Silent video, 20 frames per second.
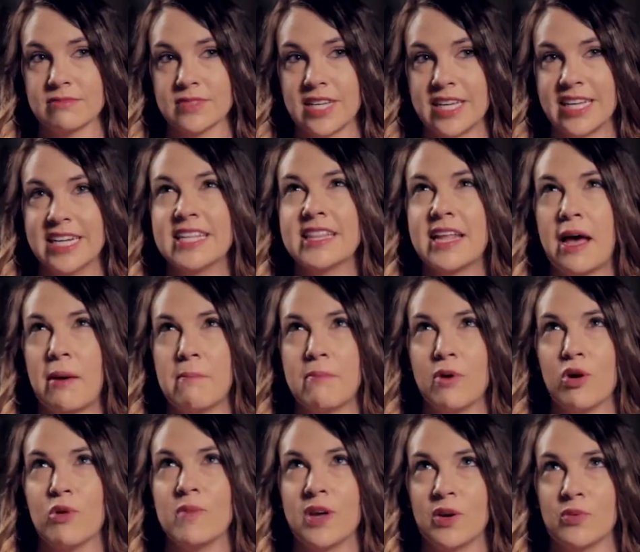And in that
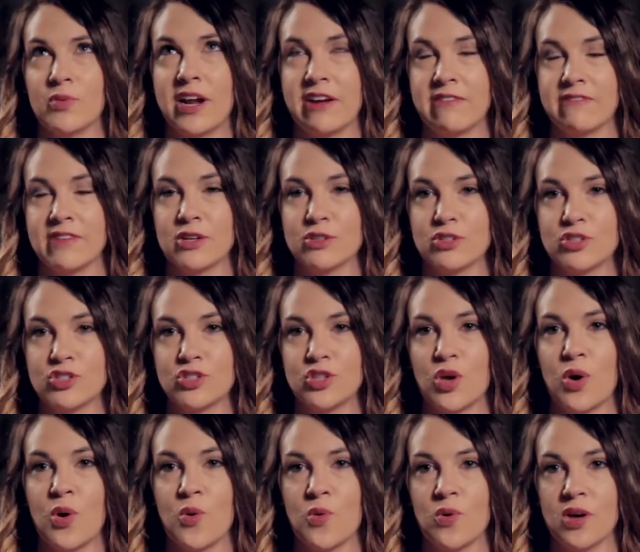moment when I felt
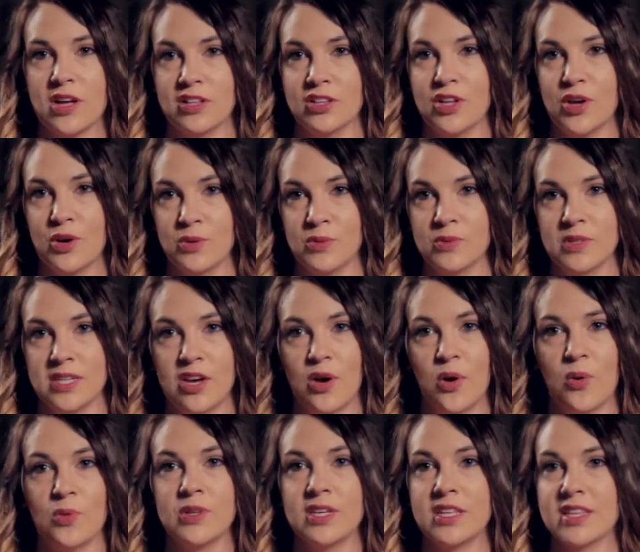so alone, the
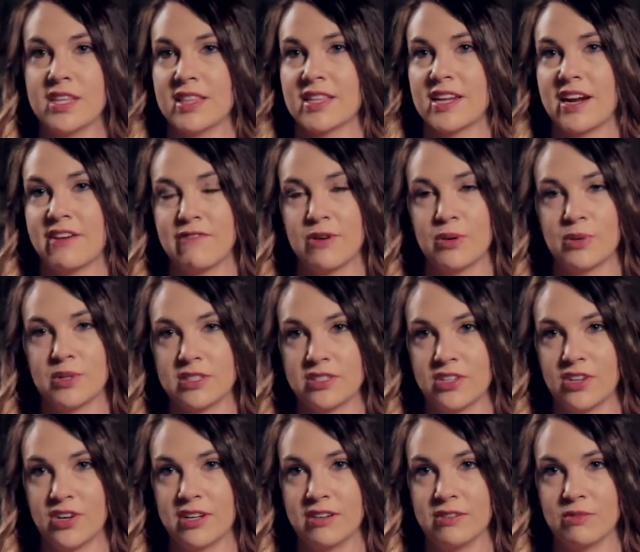only thing that I
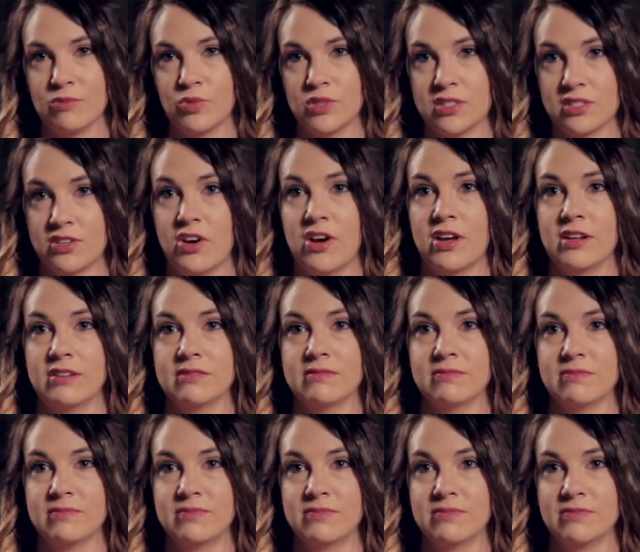focused on was God.
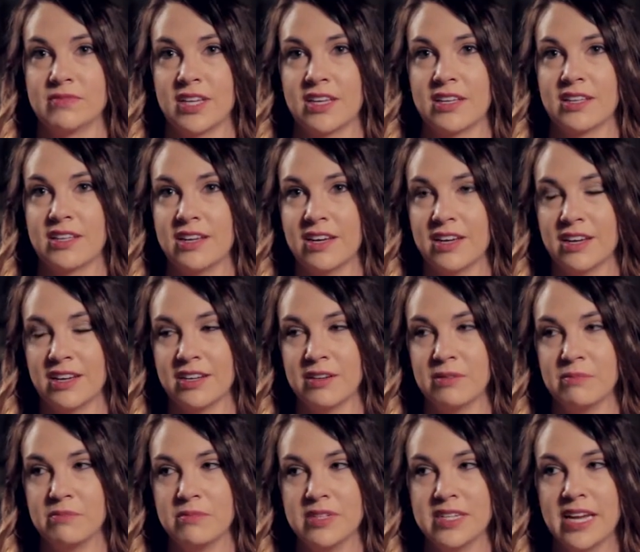
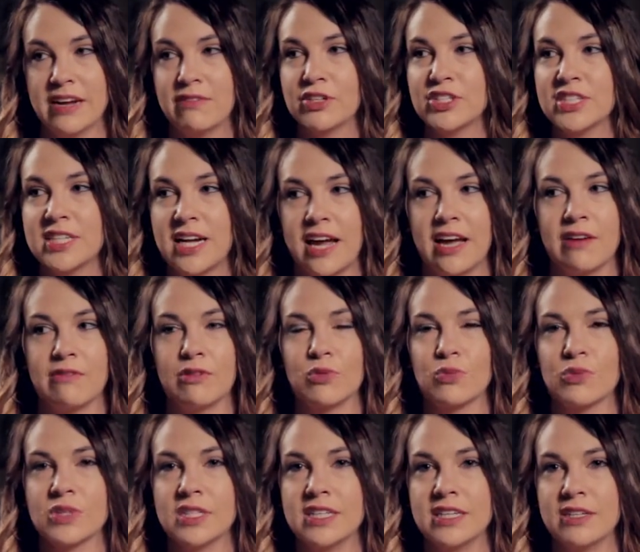Never did I ever
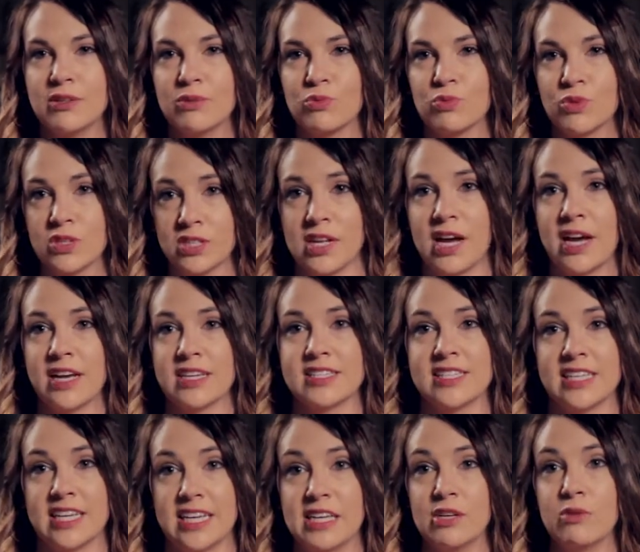really
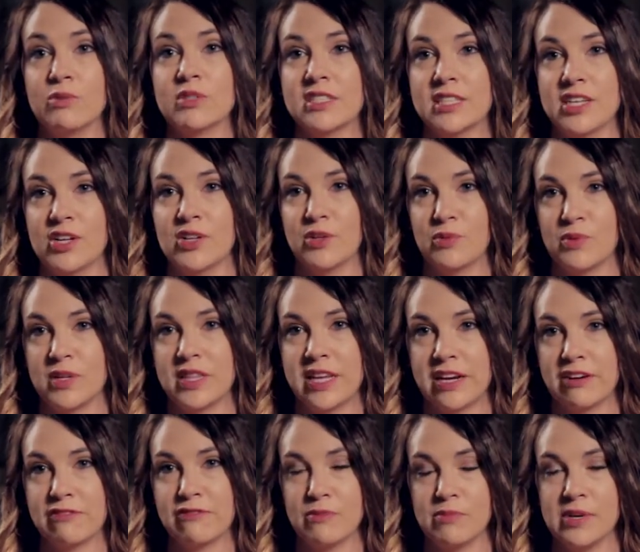realize that He was the only one
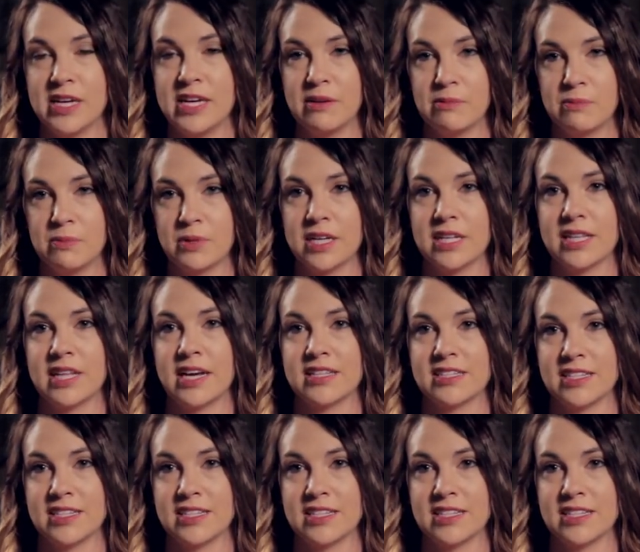there for me, but at that